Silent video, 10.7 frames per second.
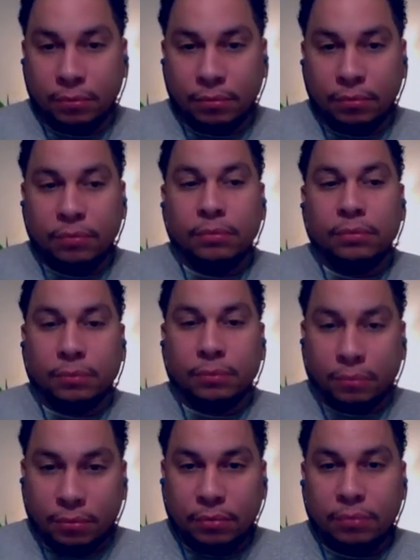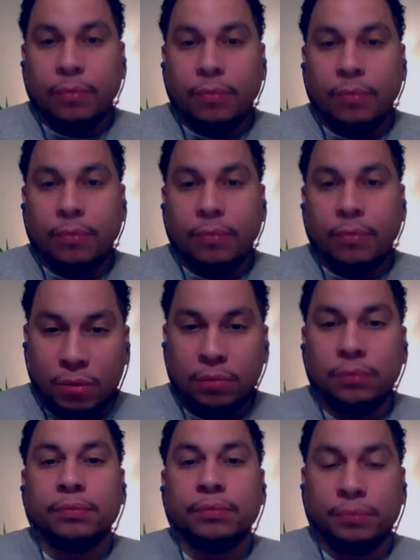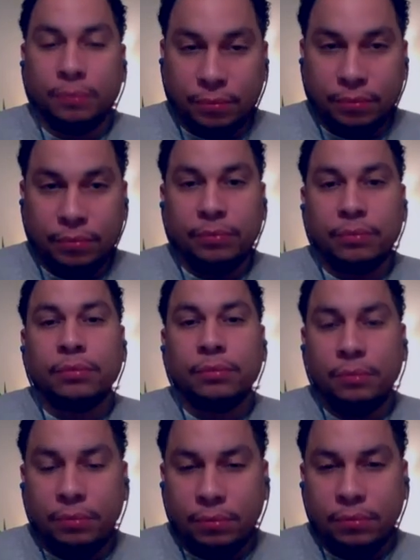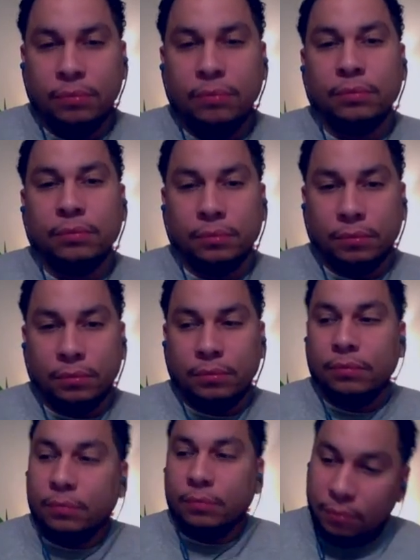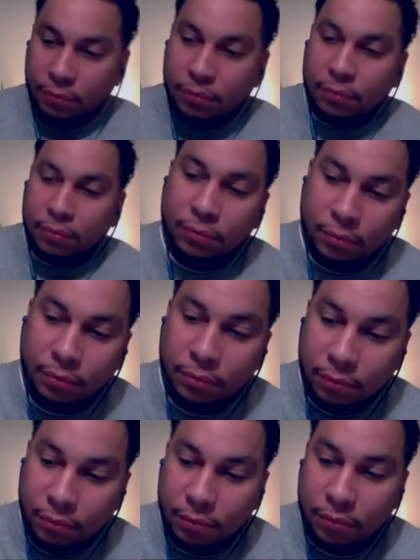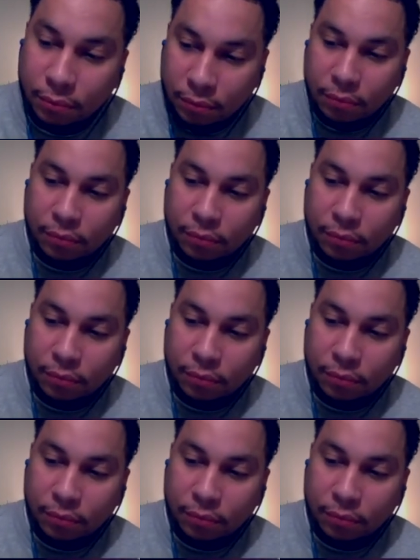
The person shown says nothing.